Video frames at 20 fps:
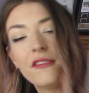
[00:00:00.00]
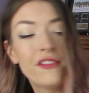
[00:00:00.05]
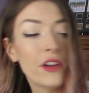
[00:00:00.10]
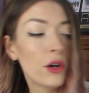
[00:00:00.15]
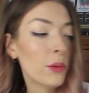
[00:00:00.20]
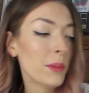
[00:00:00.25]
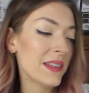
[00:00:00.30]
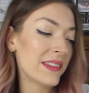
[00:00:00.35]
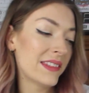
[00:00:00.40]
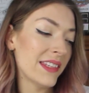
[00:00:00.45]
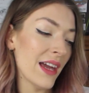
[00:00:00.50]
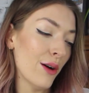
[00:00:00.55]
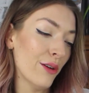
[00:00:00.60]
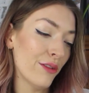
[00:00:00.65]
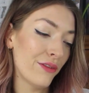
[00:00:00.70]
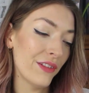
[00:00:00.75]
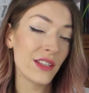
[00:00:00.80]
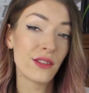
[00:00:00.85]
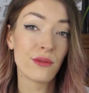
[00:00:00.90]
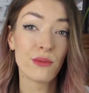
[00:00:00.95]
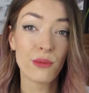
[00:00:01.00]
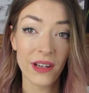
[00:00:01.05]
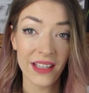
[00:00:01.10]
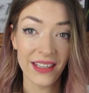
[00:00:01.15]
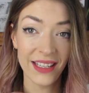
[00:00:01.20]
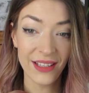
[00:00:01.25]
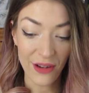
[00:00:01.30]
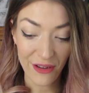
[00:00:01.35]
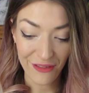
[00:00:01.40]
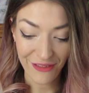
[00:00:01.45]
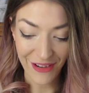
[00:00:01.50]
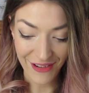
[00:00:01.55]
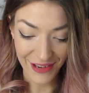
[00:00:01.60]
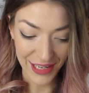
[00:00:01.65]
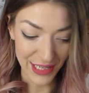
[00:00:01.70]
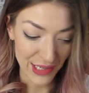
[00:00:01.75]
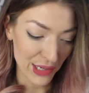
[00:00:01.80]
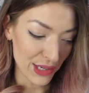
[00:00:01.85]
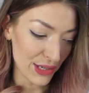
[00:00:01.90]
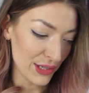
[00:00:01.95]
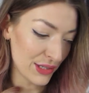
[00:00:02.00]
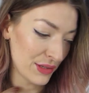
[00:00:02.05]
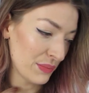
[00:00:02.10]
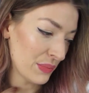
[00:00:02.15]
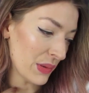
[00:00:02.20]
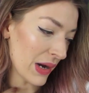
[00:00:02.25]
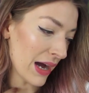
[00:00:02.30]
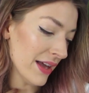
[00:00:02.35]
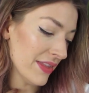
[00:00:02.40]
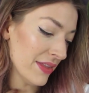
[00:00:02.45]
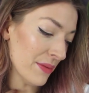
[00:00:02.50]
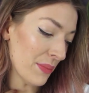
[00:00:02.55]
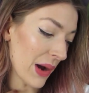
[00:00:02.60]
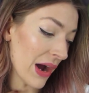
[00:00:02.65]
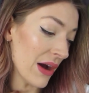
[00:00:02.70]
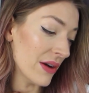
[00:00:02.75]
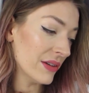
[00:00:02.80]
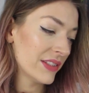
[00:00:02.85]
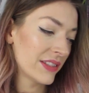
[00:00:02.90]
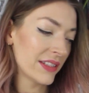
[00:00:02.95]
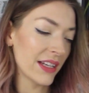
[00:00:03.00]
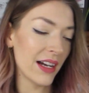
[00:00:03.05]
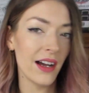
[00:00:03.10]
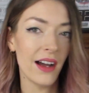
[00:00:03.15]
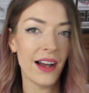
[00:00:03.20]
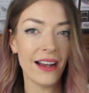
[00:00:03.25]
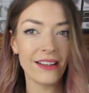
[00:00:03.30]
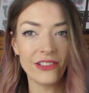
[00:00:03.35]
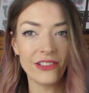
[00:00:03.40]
film itself is really not very good, but the poster, I